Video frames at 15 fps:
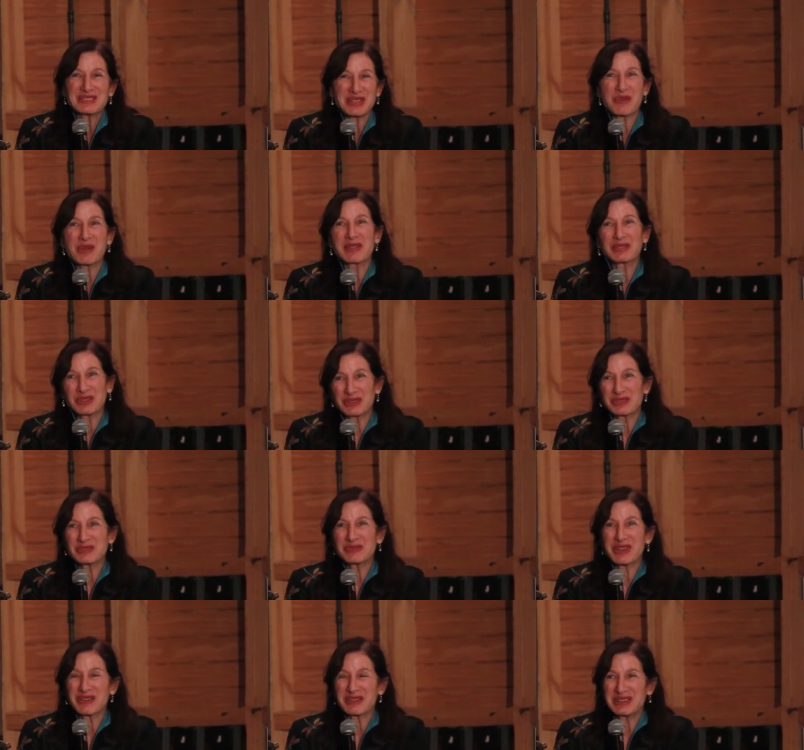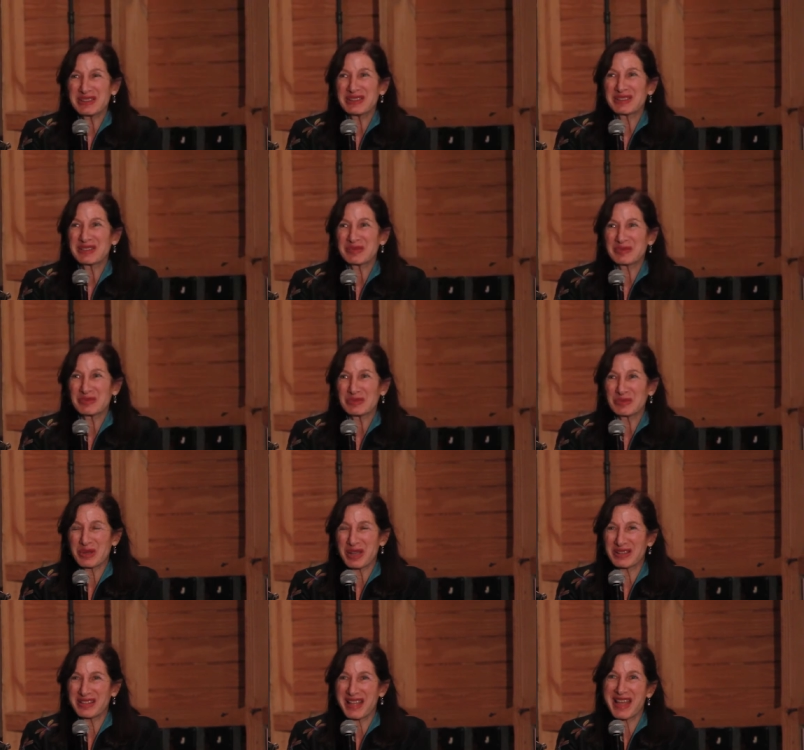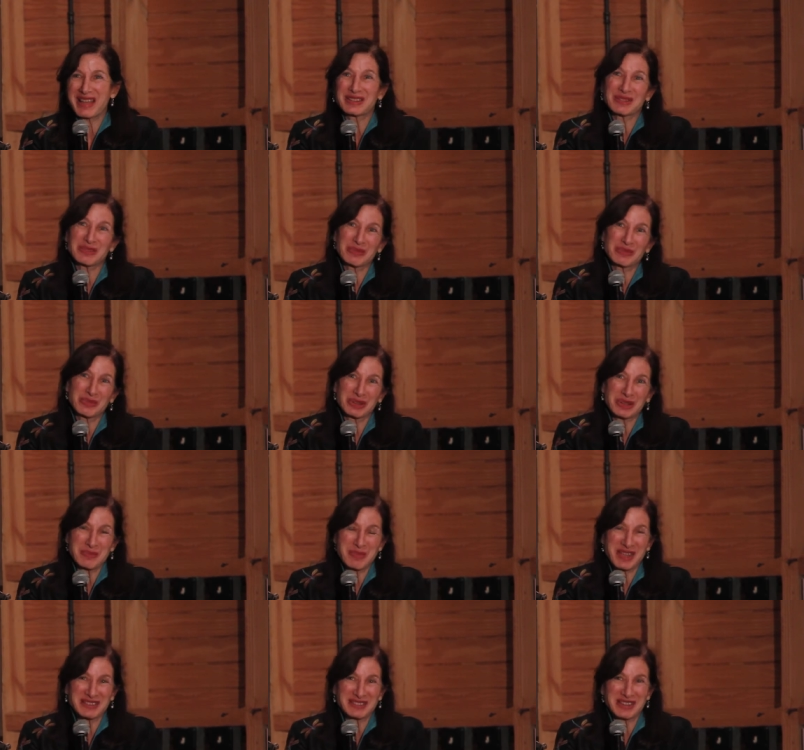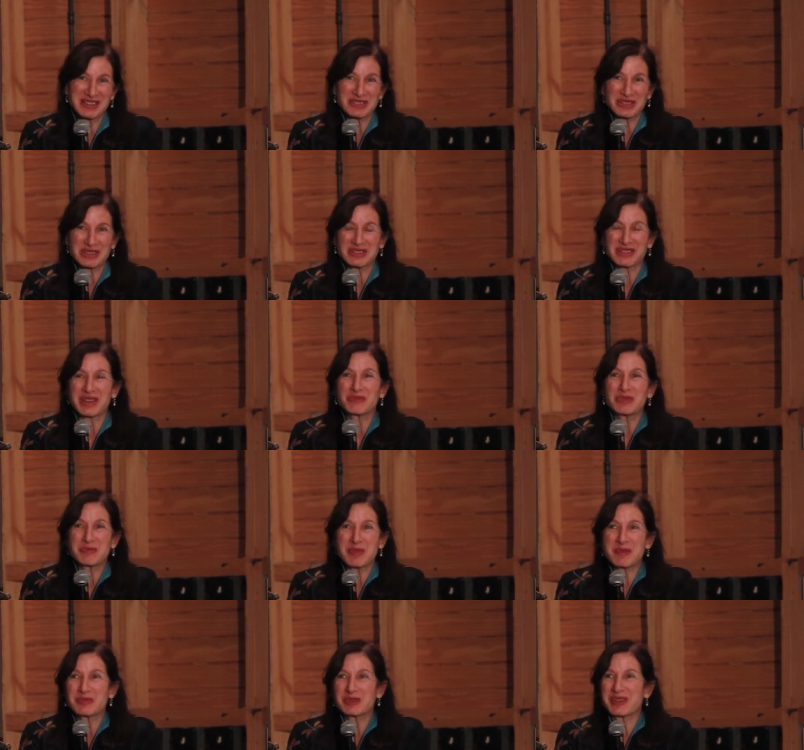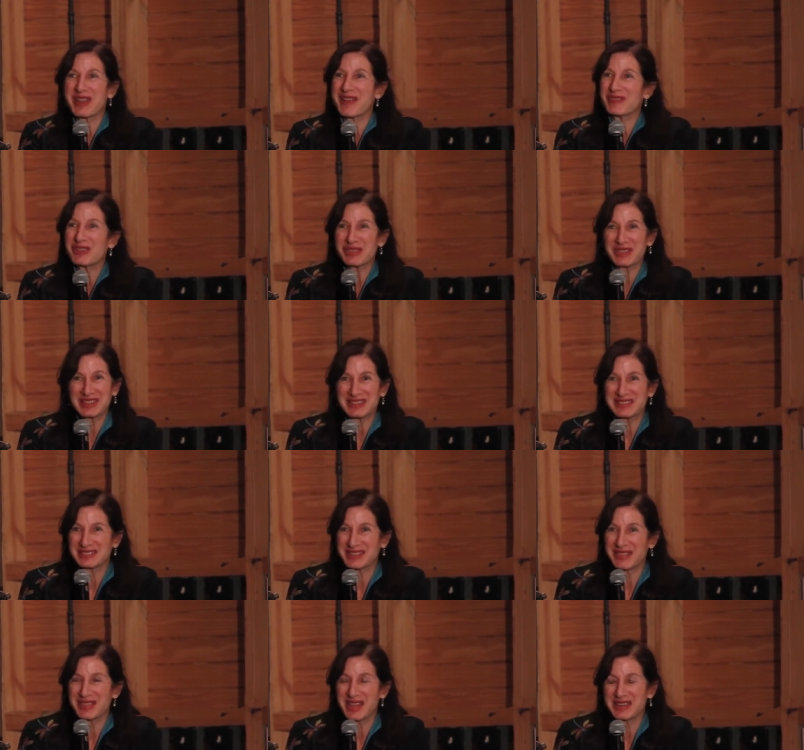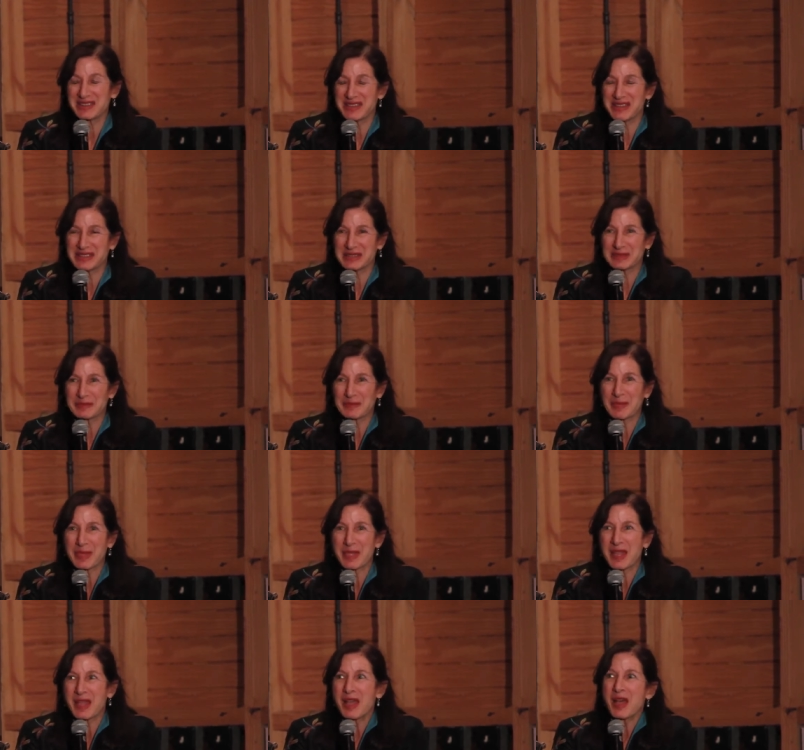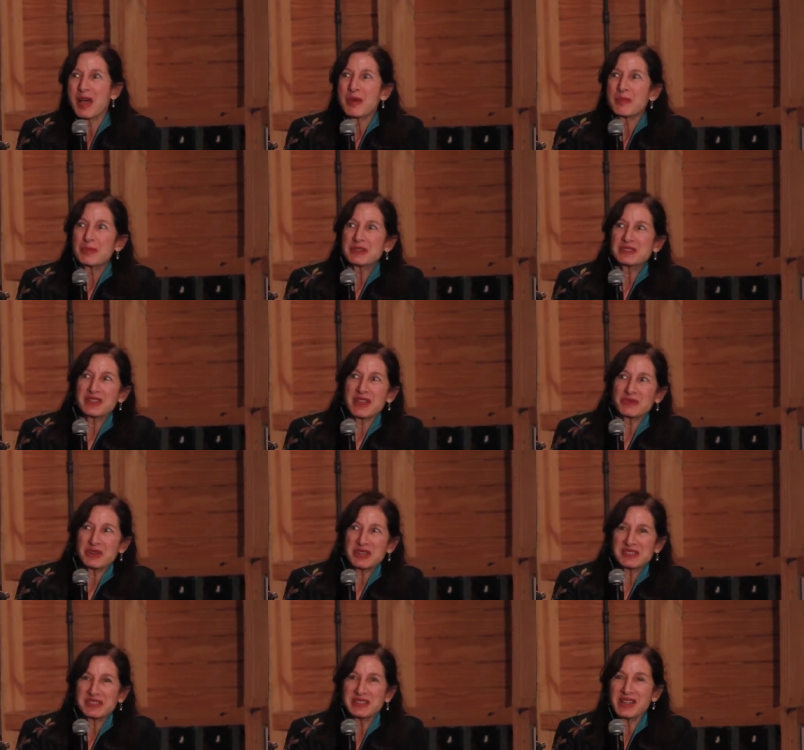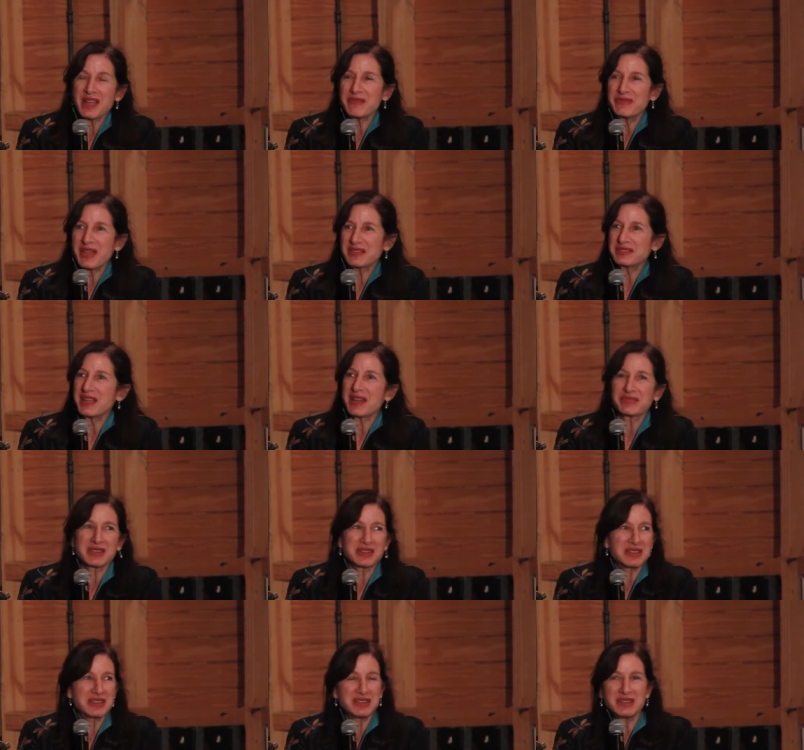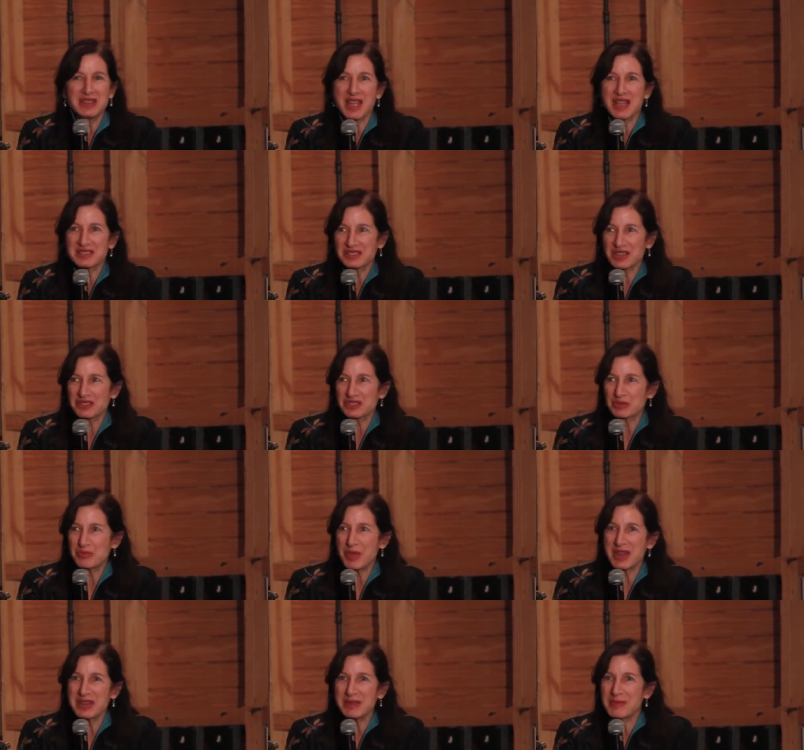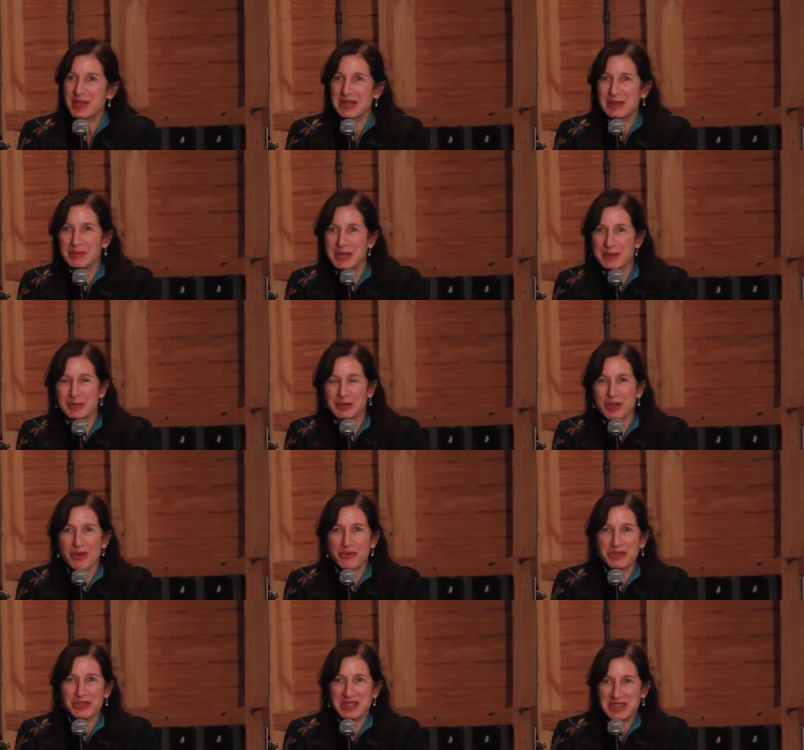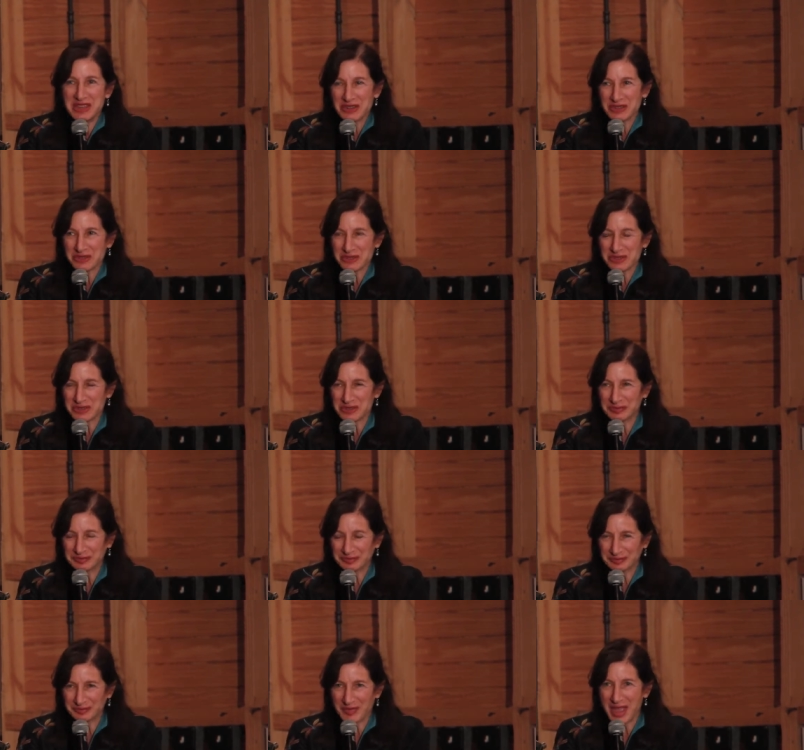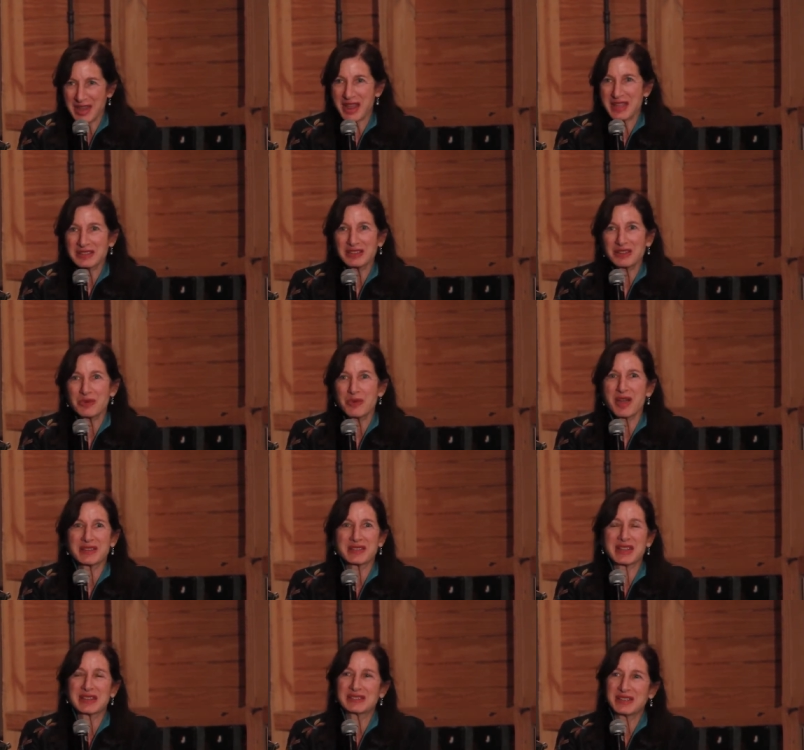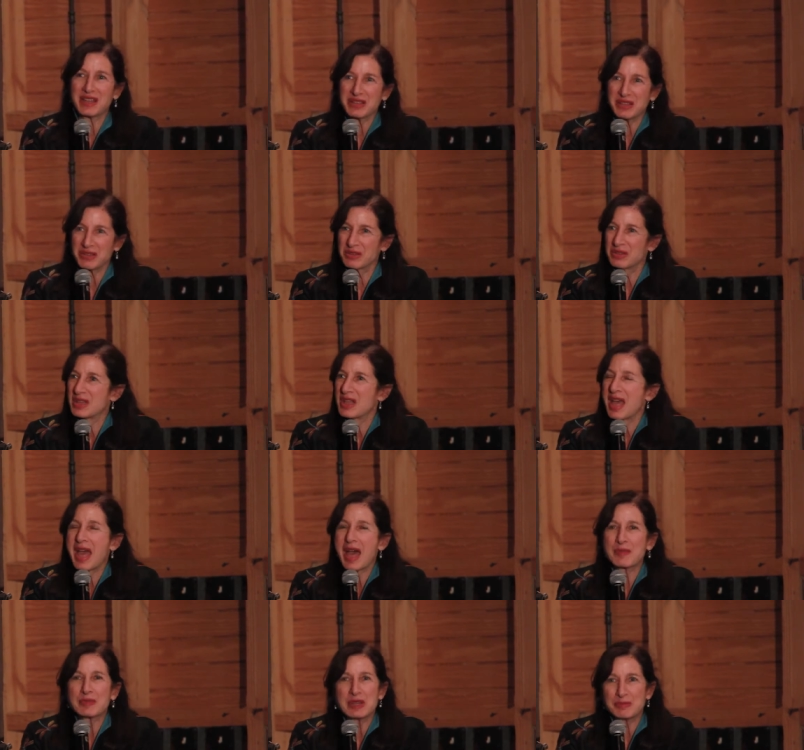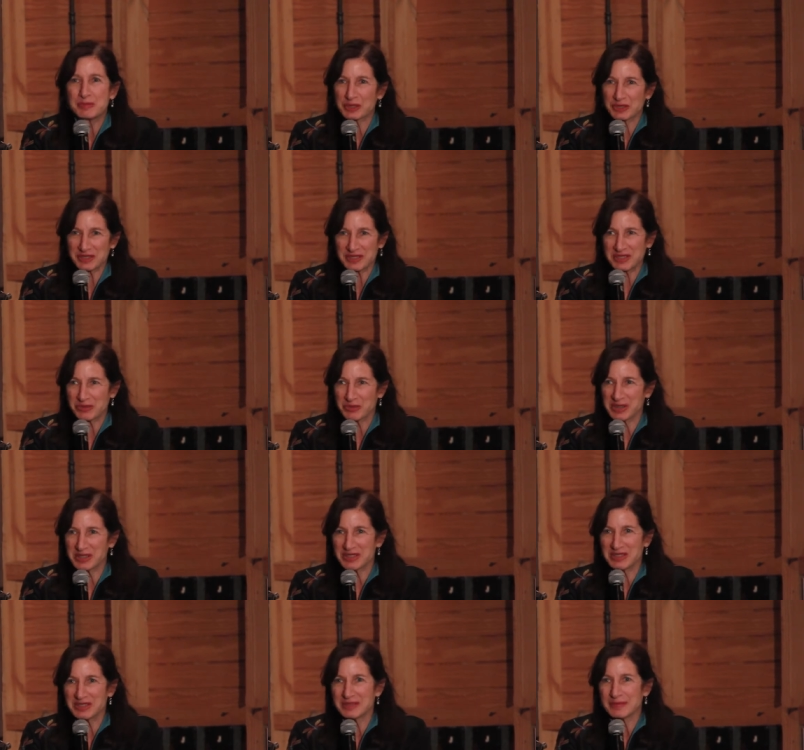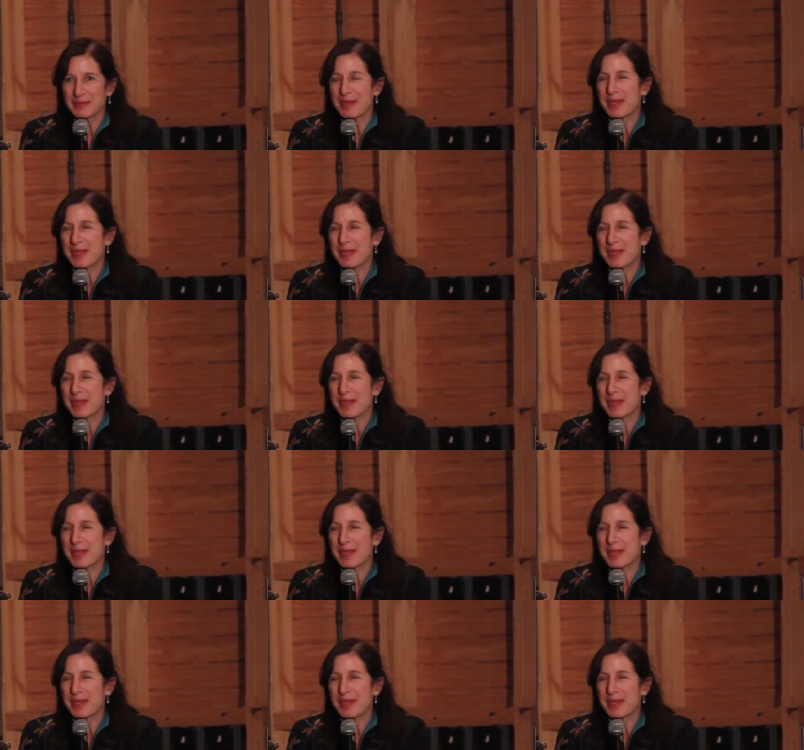So I learned very well how to really pay attention, and I remembered everything he said that night. But then recently I found out that he has touched many, many people over the years. And I could go on and I could tell you how many books he's written